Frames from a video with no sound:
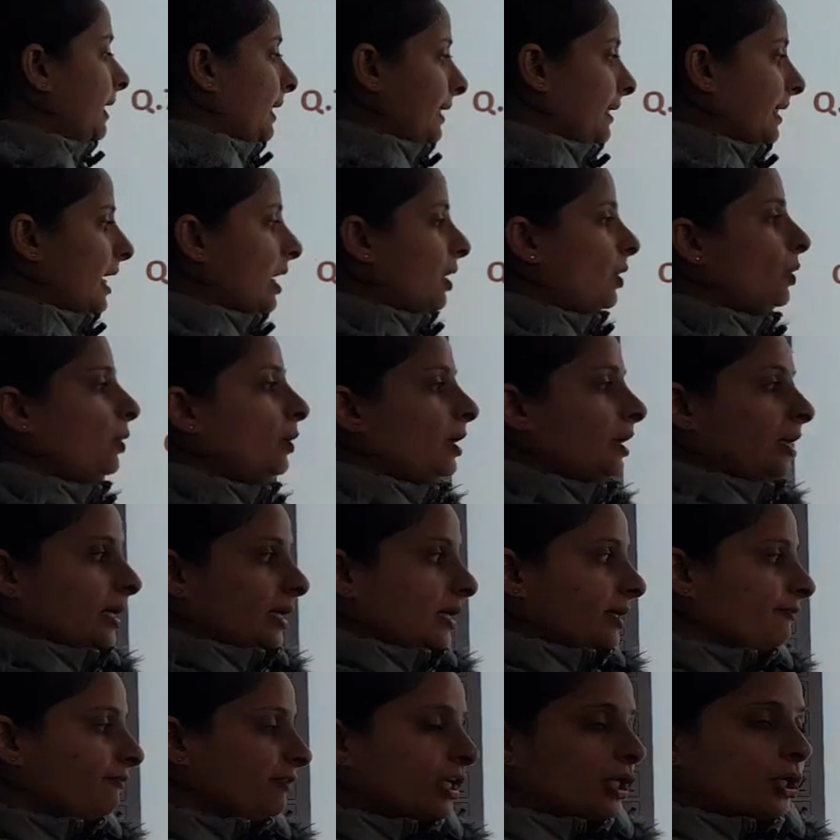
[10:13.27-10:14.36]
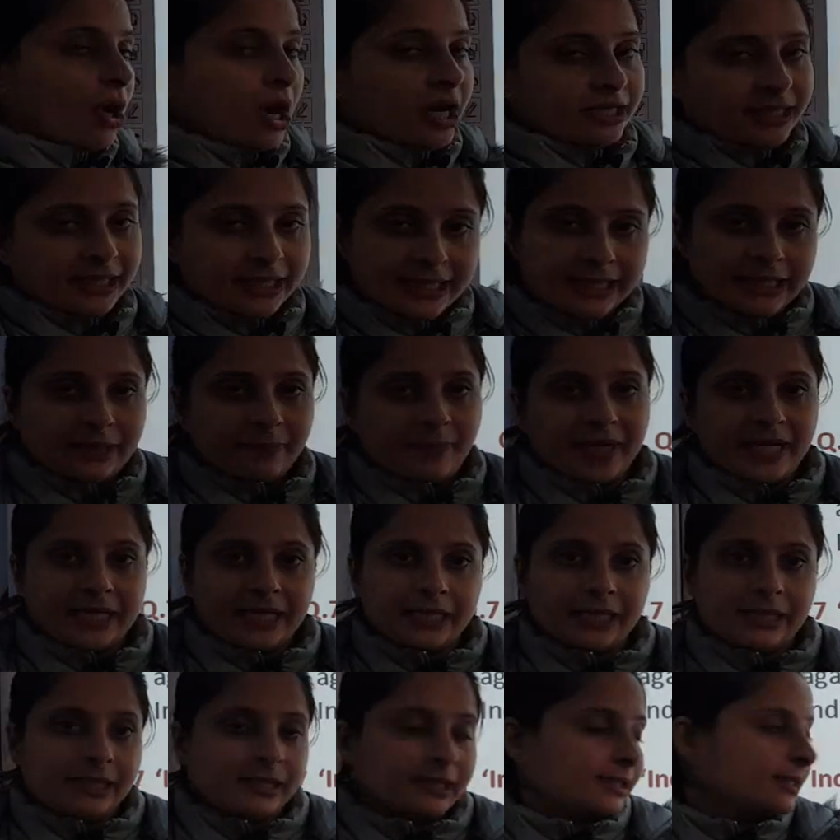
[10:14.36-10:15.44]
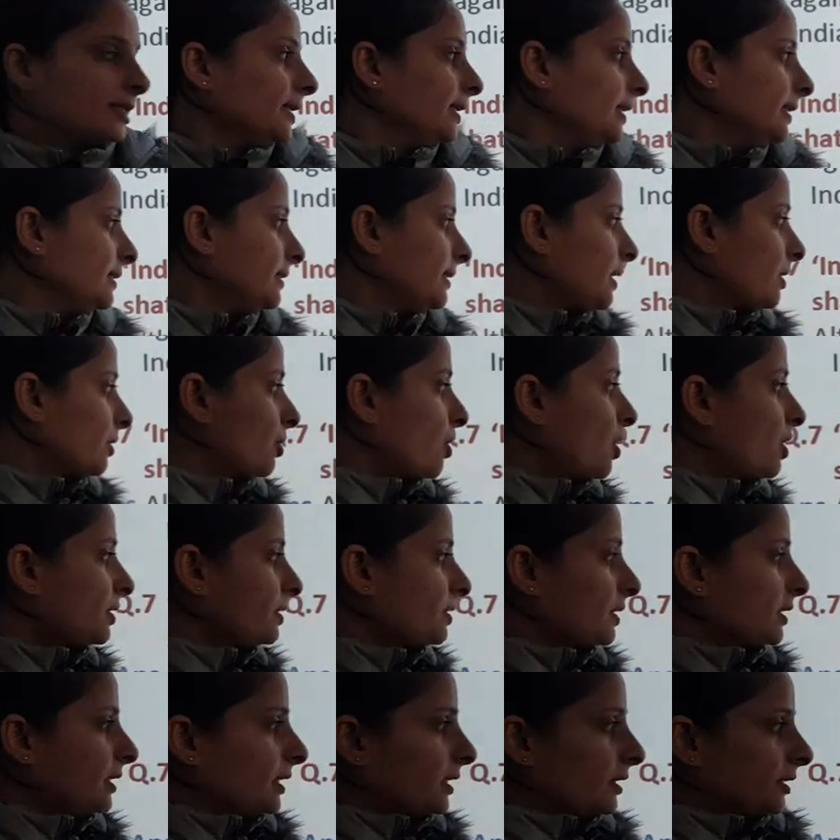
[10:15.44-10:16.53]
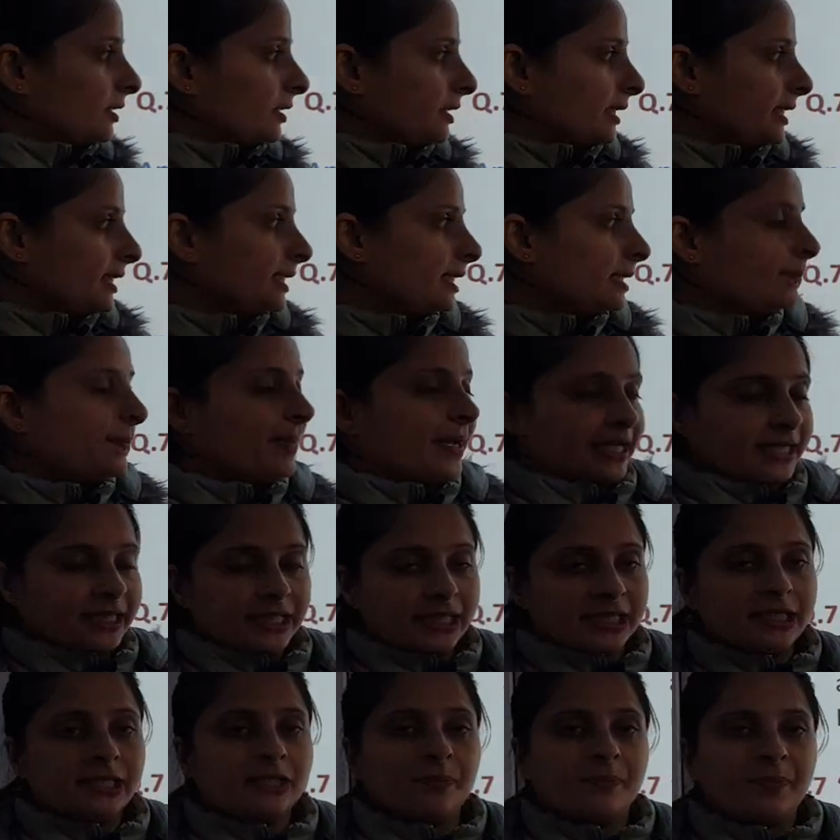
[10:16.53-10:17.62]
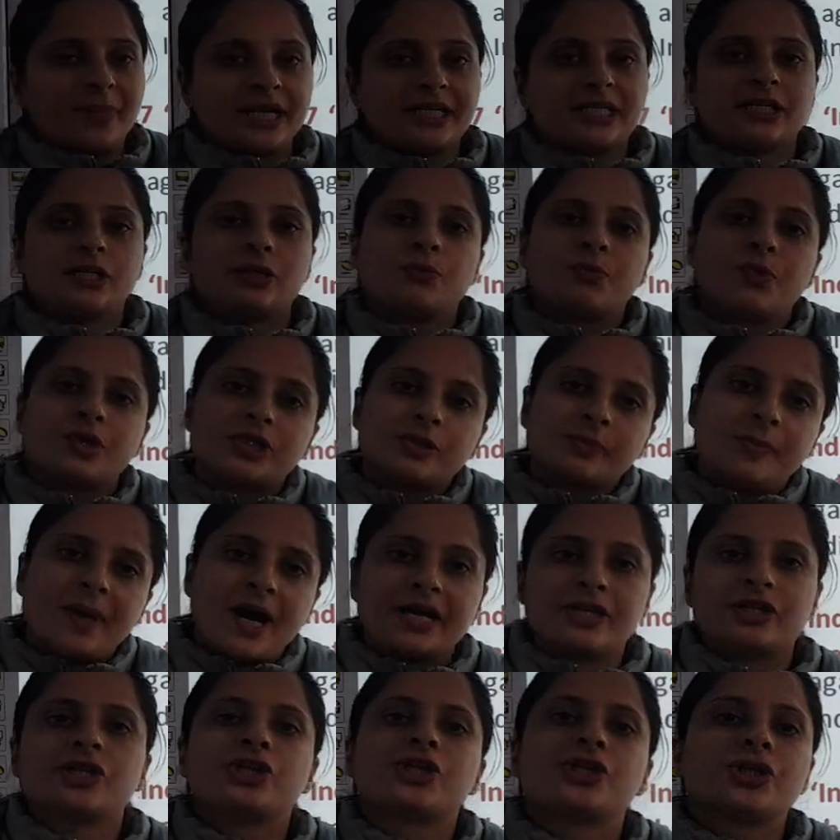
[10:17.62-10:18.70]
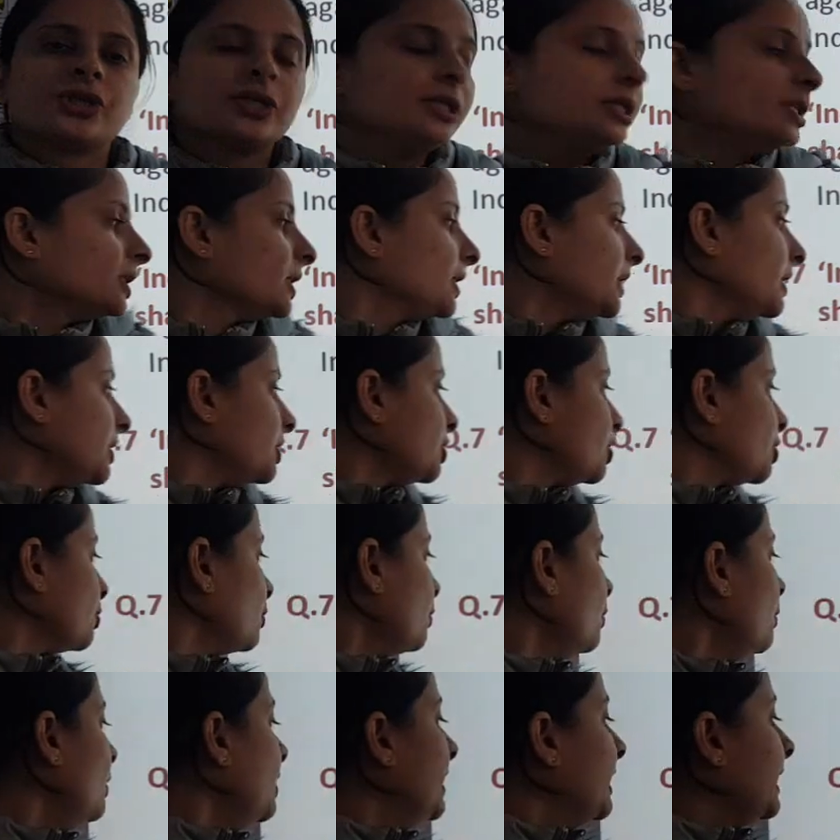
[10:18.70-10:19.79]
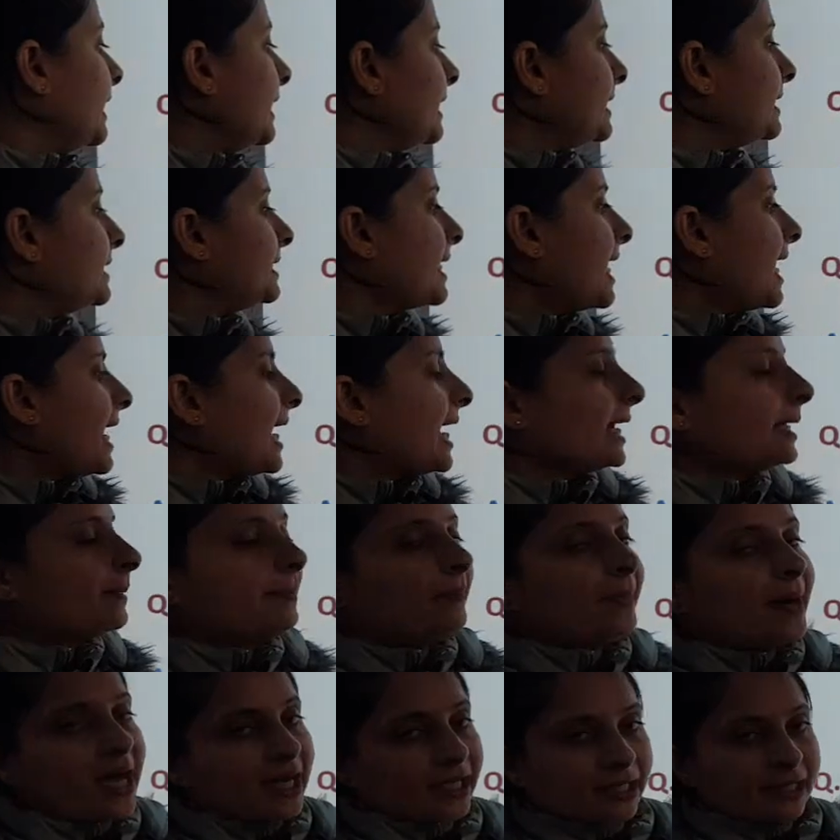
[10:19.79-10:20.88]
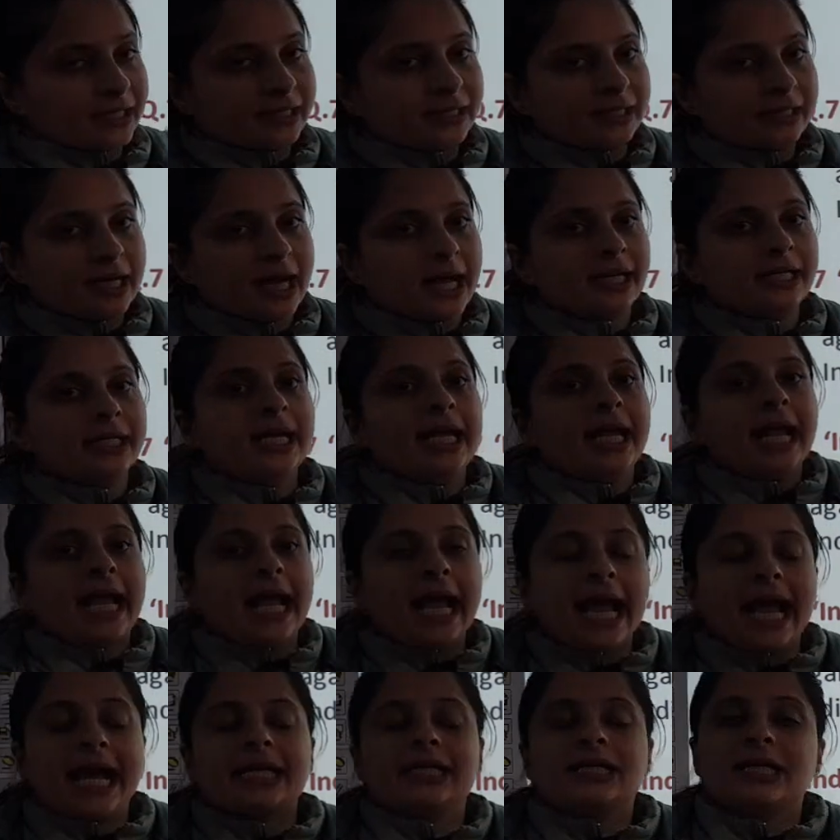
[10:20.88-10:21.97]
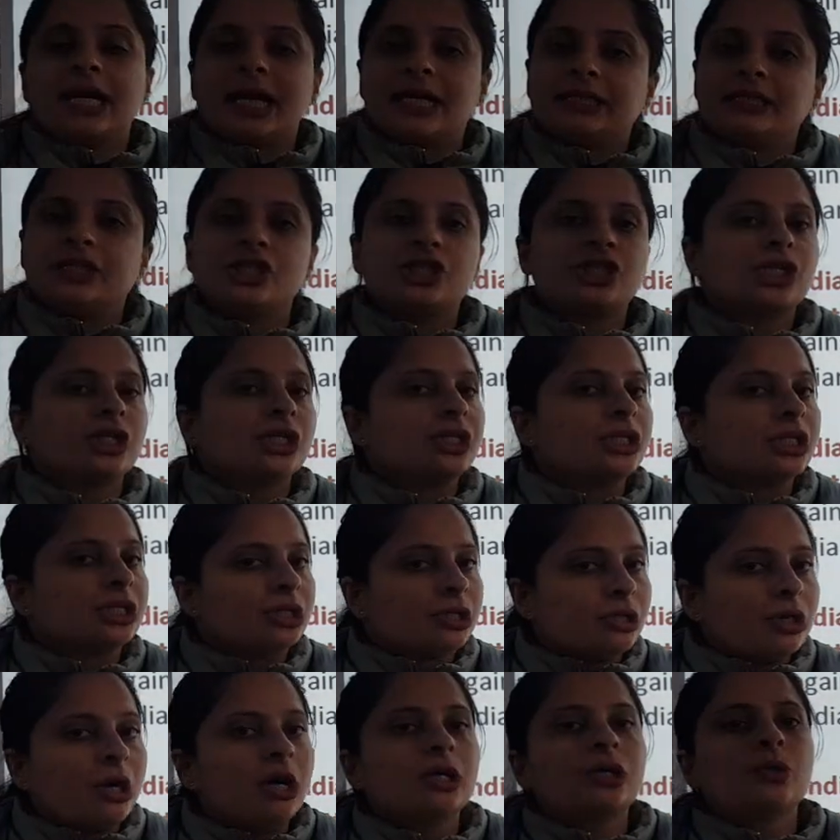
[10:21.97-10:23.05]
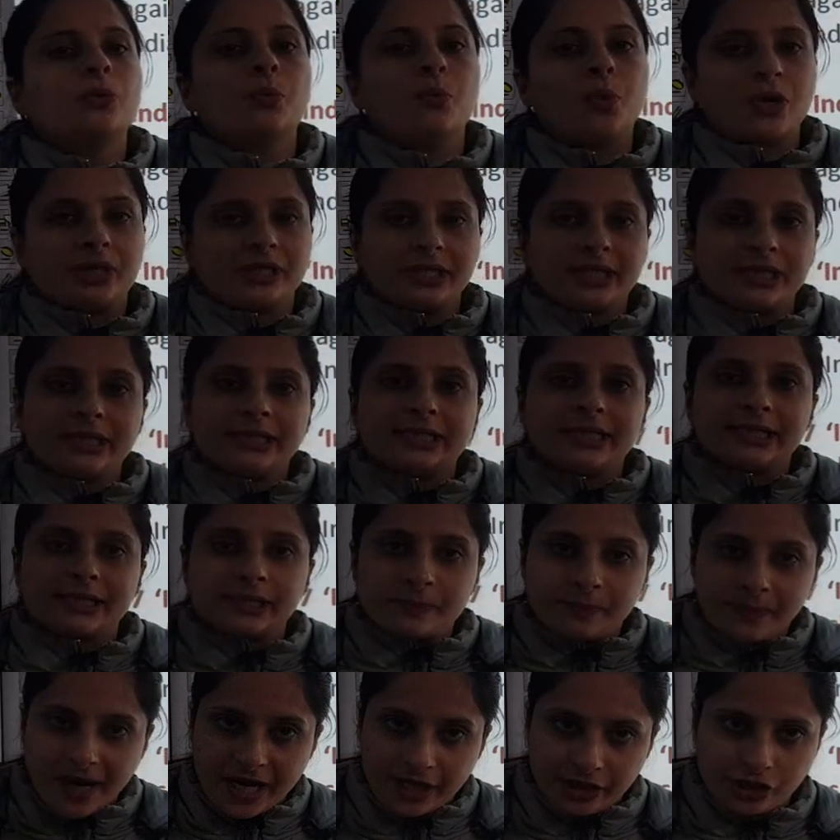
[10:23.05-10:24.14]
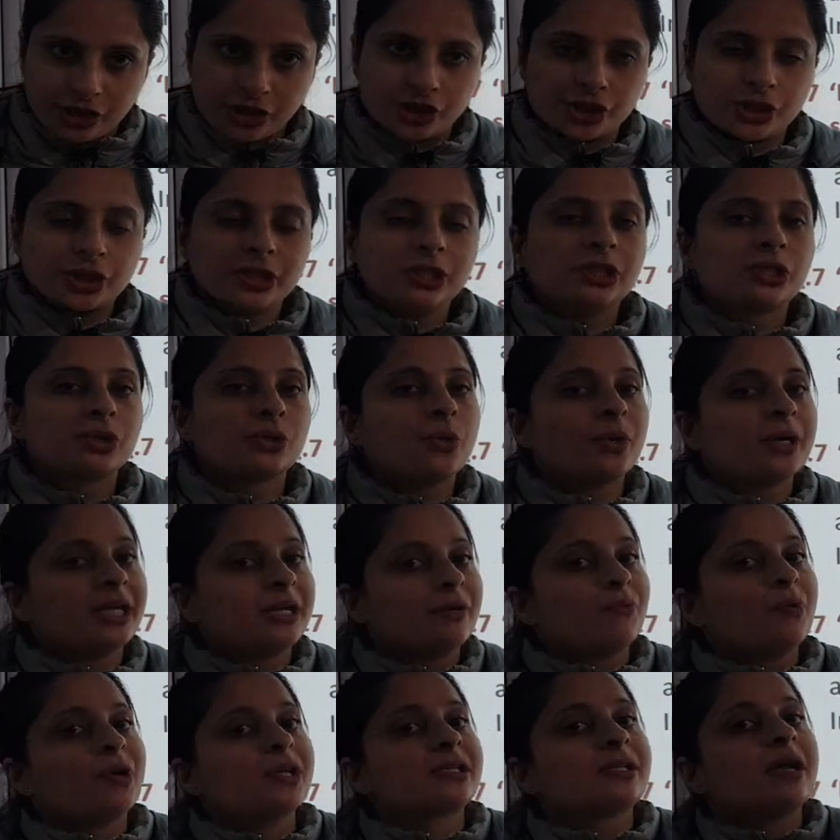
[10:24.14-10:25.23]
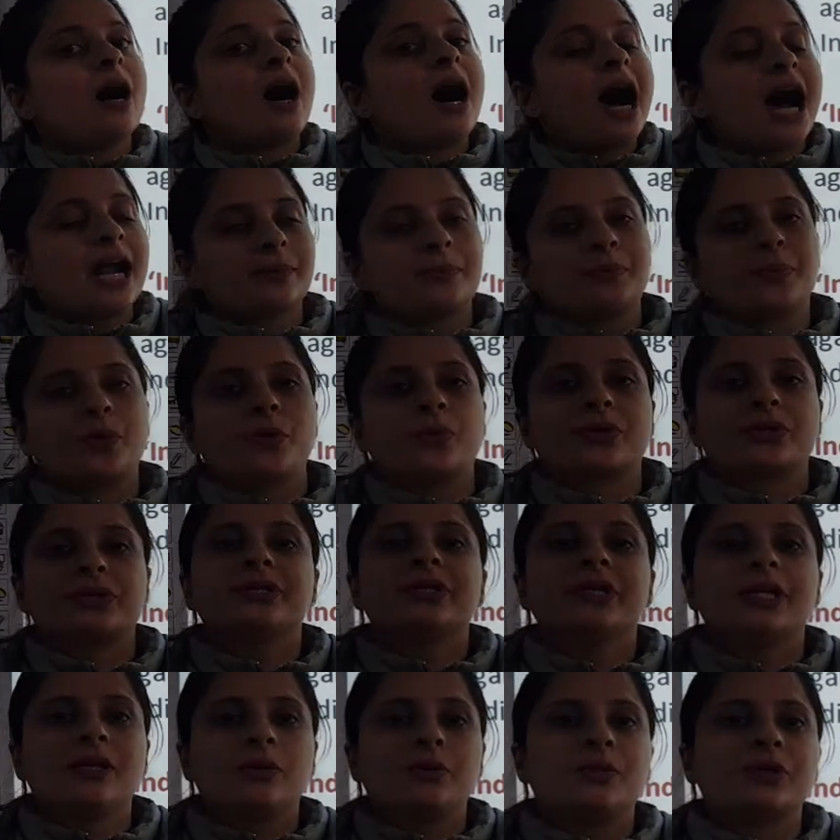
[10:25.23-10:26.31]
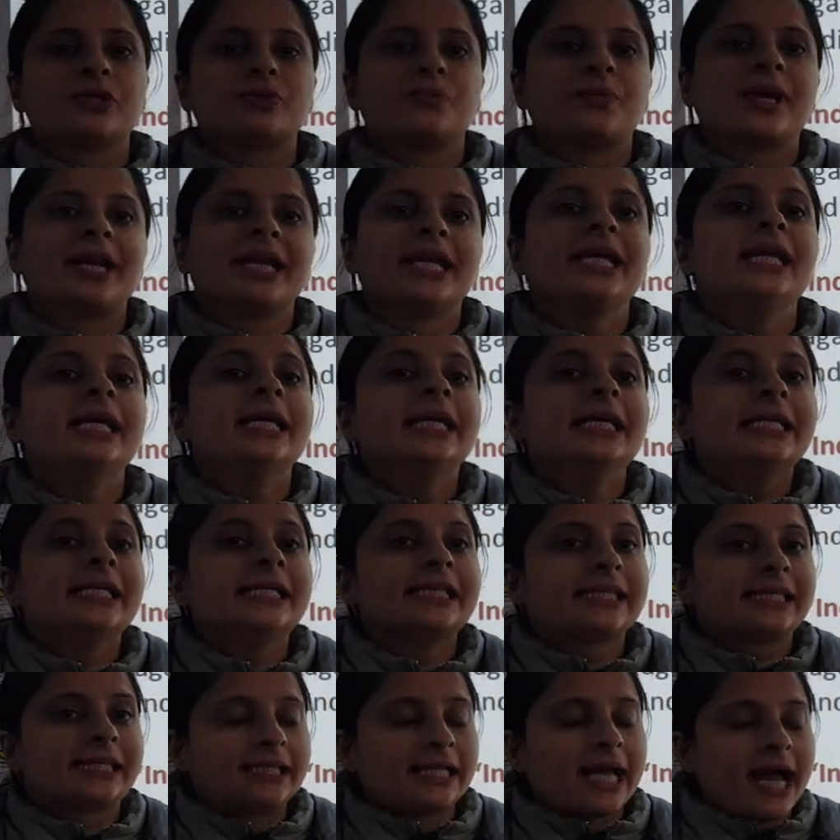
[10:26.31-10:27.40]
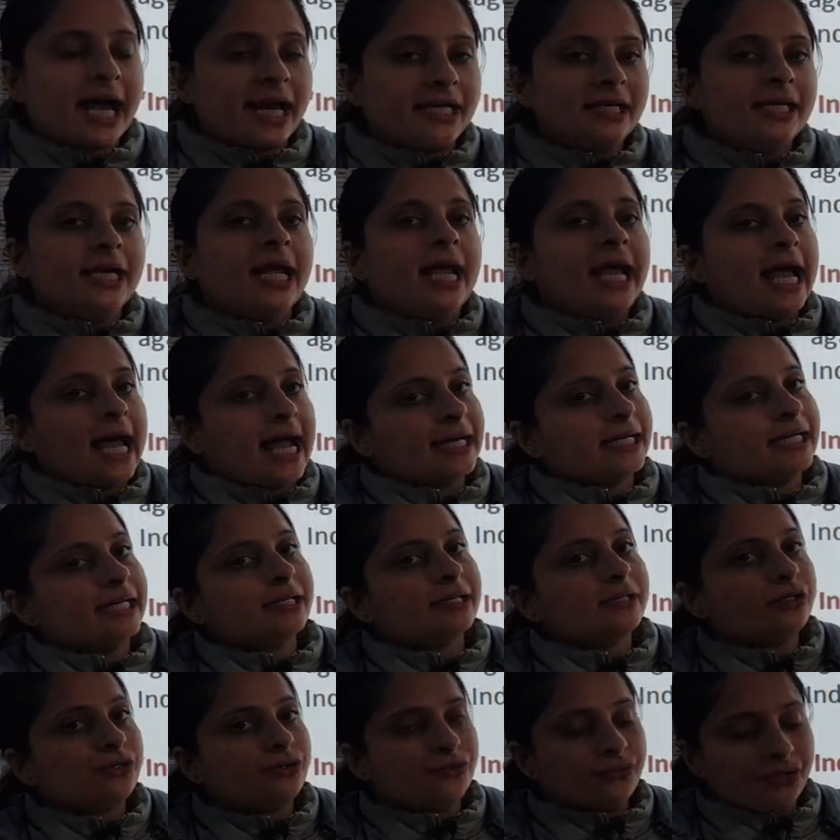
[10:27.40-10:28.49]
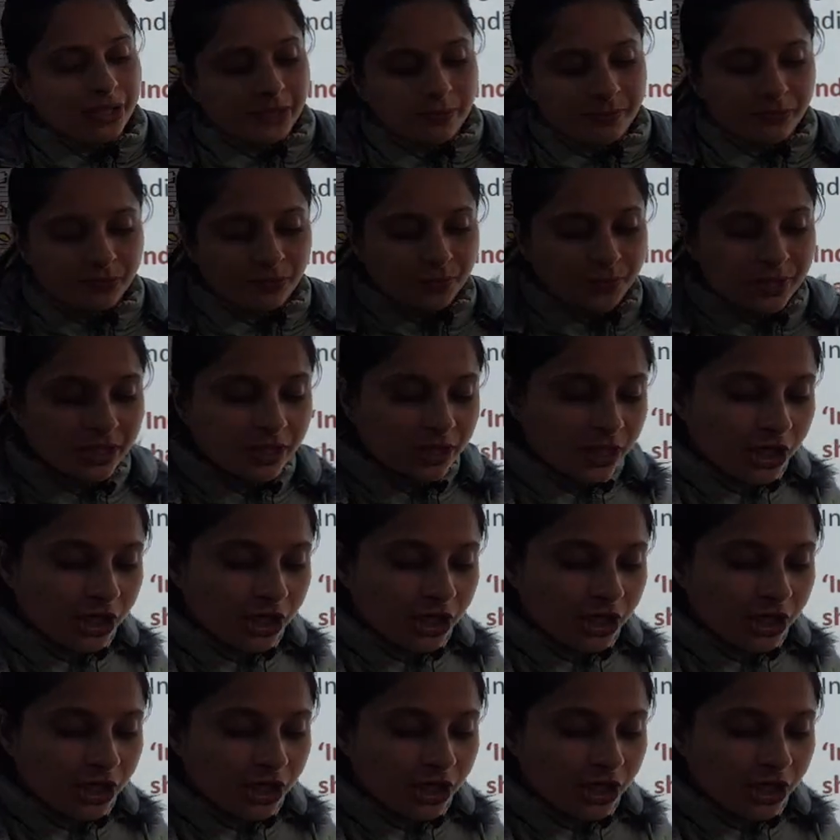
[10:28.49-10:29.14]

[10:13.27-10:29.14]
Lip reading: Now, we got independence. India got independent, but it was partitioned into India and Pakistan, and Gandhiji did not wanted this partition, so he was heartbroken. He was very sad and his dreams were